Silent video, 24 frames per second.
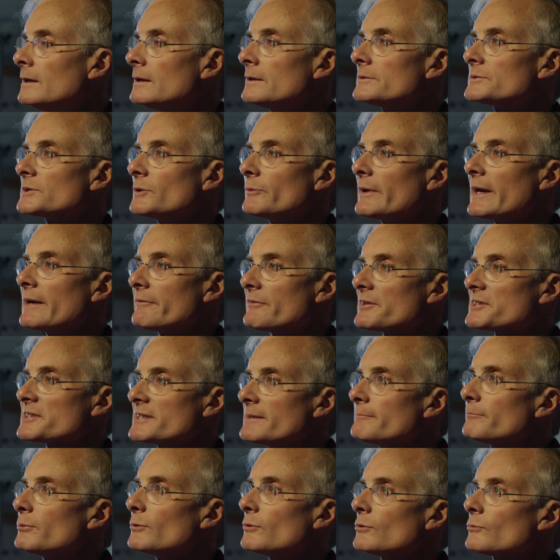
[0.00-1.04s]
So we have a
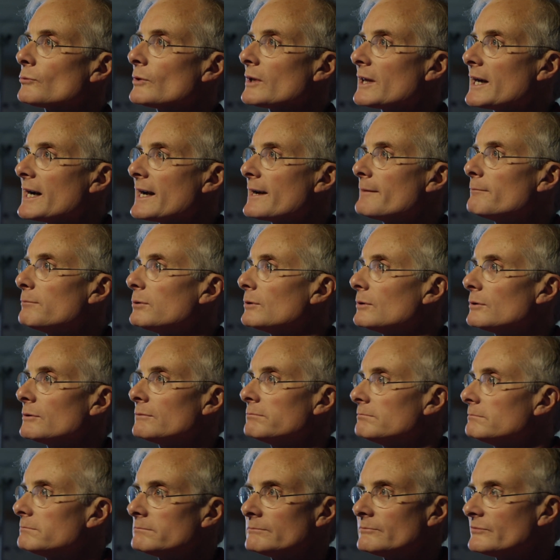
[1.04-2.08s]
simple,
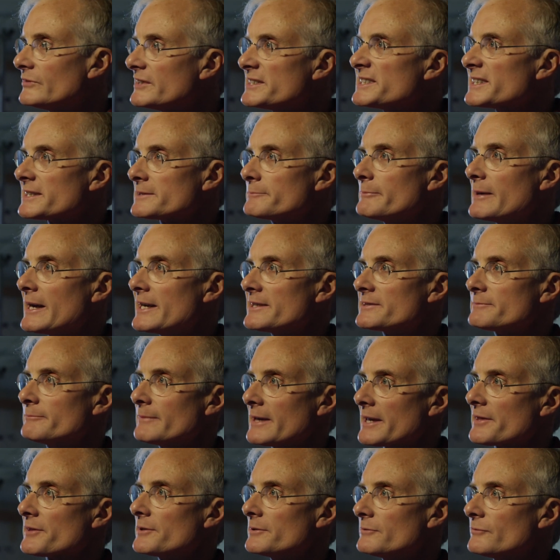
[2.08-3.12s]
reliable, physics-based
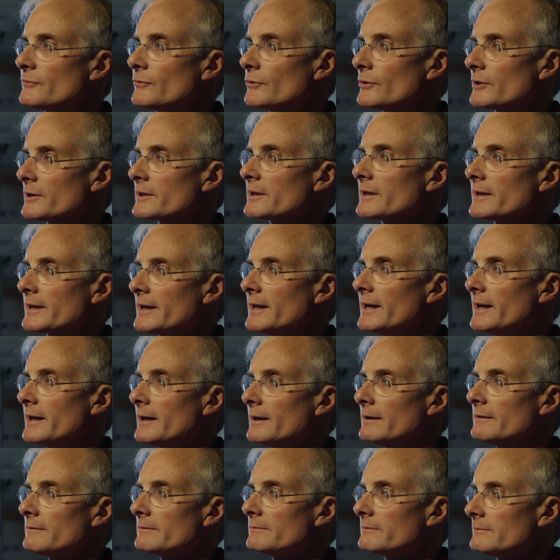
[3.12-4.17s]
method for
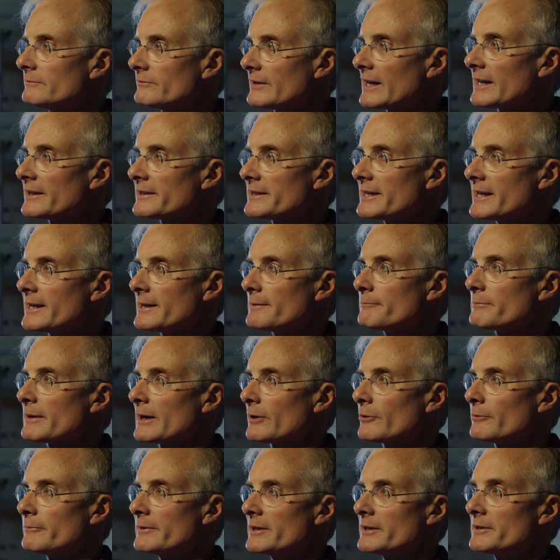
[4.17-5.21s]
validating
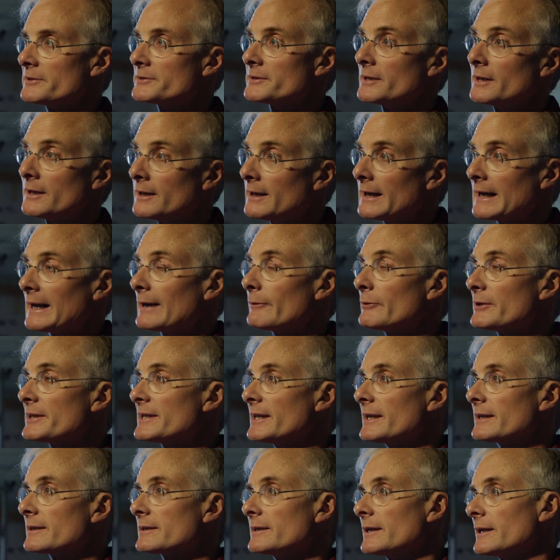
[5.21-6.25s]
power meters. I would
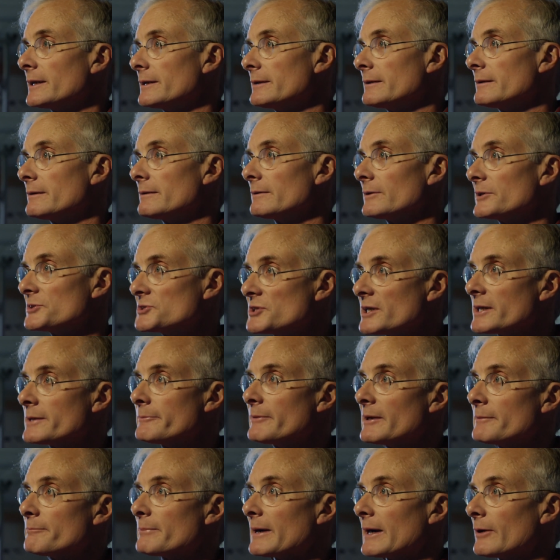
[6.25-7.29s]
think that
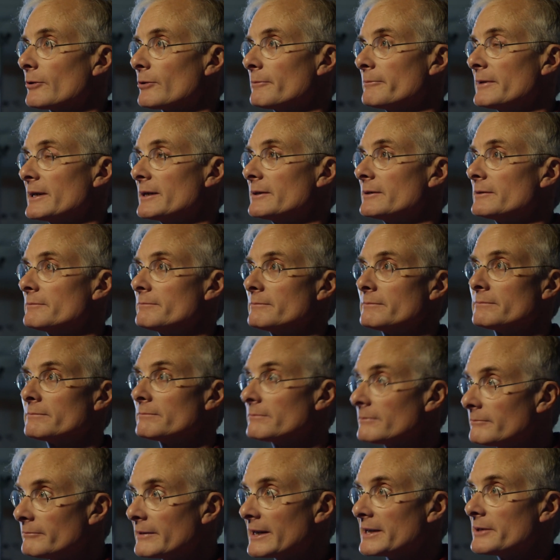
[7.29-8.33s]
legitimate power meter
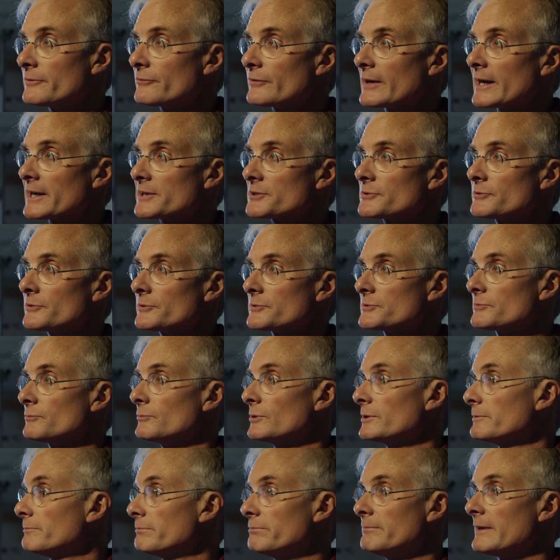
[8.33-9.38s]
manufacturers
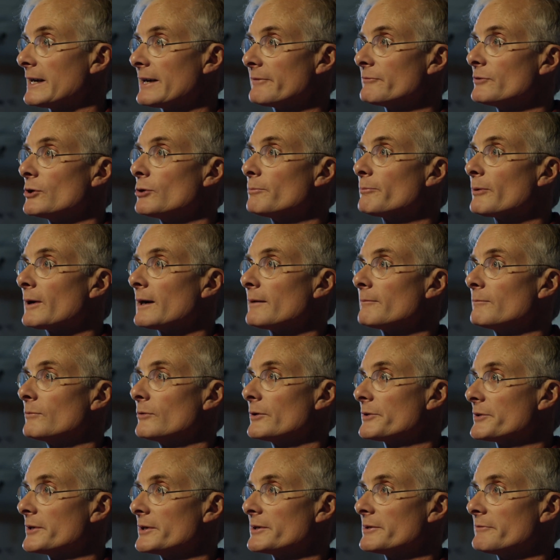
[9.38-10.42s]
would have no problem
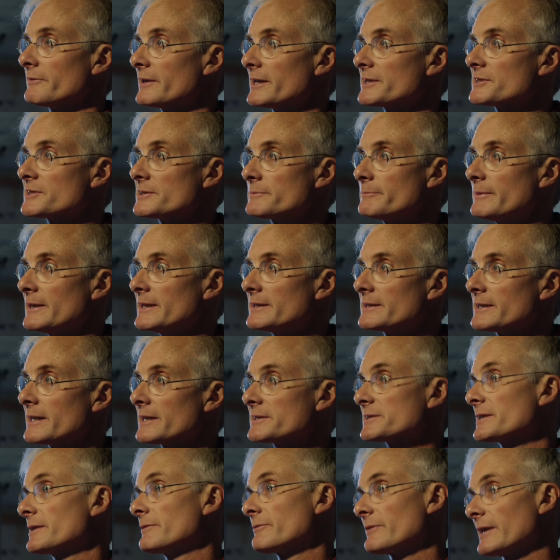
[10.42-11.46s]
with their devices being
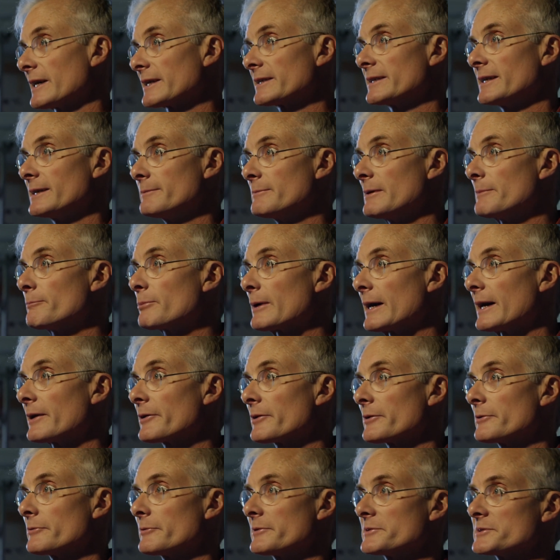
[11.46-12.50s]
tested. In fact, they'd be proud
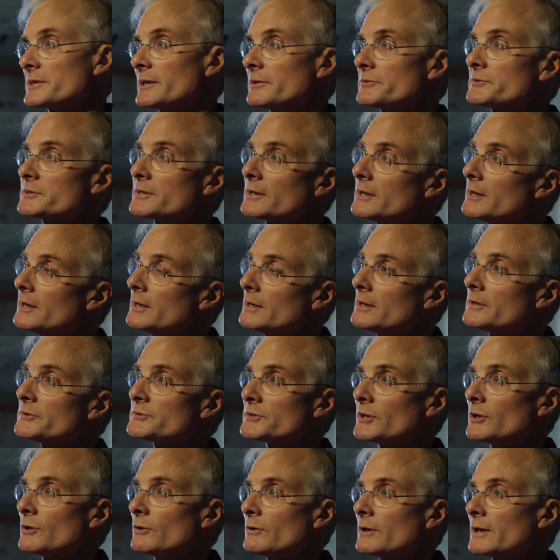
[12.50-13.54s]
of the results.
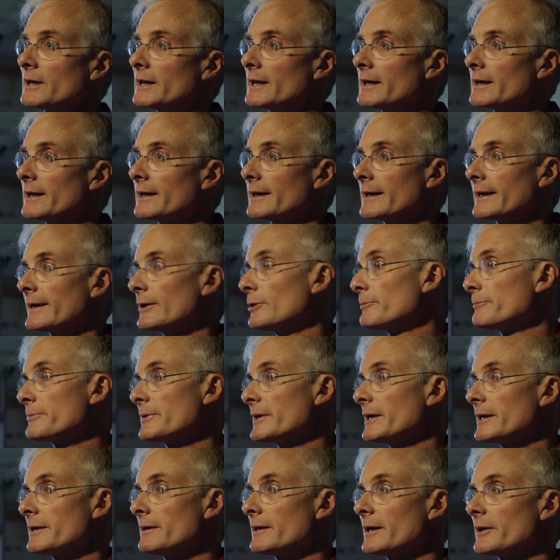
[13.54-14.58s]
So I hope
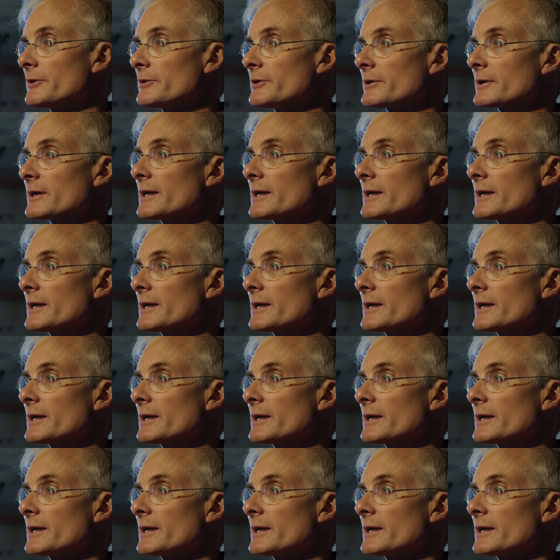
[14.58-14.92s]
that other